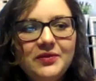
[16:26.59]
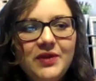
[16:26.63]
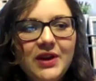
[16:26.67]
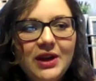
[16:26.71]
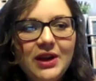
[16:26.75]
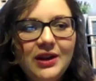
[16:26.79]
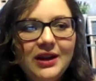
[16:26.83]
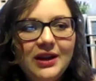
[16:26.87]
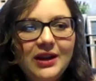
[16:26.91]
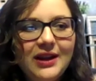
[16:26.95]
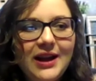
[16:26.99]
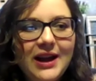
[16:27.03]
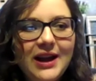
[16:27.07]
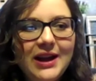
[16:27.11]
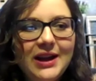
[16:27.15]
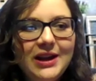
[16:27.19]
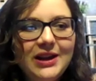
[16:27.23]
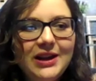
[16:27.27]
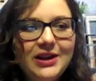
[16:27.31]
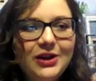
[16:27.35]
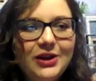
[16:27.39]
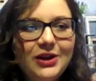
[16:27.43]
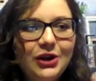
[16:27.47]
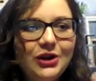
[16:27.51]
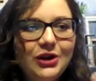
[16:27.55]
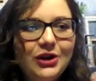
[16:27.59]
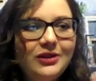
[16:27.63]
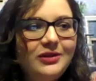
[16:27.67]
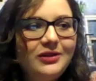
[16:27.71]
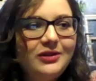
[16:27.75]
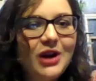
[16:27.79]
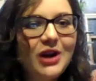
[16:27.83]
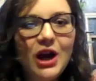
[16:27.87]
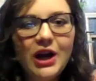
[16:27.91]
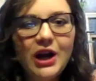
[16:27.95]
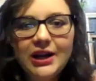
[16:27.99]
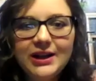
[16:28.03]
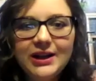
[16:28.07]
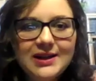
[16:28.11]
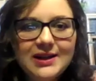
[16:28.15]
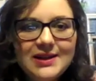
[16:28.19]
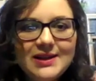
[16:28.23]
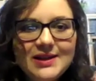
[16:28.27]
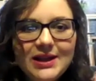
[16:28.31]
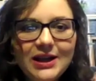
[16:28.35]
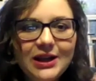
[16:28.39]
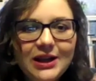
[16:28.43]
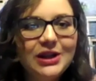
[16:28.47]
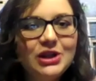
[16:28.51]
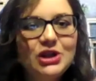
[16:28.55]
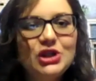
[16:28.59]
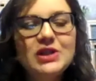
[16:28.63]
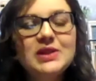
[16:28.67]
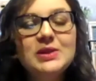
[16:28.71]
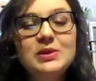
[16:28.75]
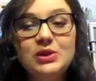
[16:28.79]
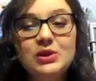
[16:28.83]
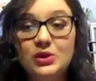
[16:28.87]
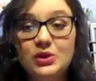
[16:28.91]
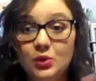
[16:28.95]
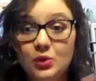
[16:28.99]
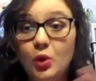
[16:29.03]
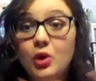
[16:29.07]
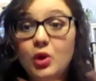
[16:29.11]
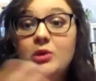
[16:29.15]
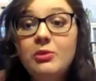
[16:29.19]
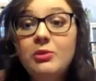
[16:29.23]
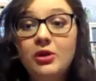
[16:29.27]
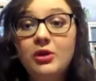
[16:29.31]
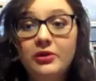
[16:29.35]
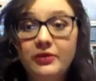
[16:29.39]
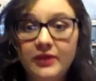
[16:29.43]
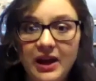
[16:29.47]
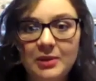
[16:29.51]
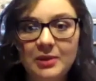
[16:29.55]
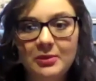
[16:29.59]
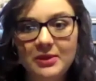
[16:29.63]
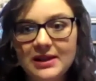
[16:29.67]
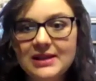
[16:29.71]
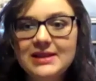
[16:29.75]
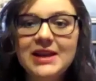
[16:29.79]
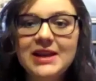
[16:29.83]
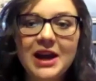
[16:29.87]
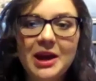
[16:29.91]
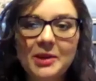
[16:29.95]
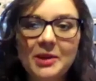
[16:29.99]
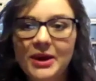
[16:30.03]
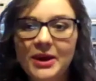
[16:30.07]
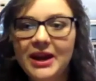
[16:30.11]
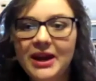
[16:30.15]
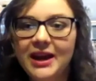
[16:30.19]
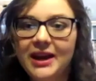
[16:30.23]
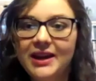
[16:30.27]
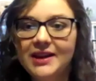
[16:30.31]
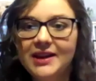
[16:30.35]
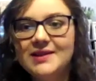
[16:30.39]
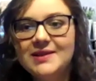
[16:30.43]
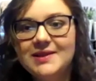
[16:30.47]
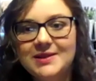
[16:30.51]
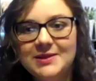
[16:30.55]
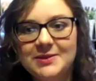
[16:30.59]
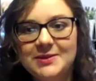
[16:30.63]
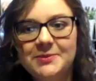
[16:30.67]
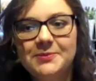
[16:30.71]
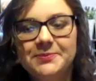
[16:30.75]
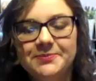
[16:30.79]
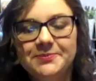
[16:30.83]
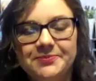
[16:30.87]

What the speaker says: feeling like you're not going to get sick, like just normal family time, I guess.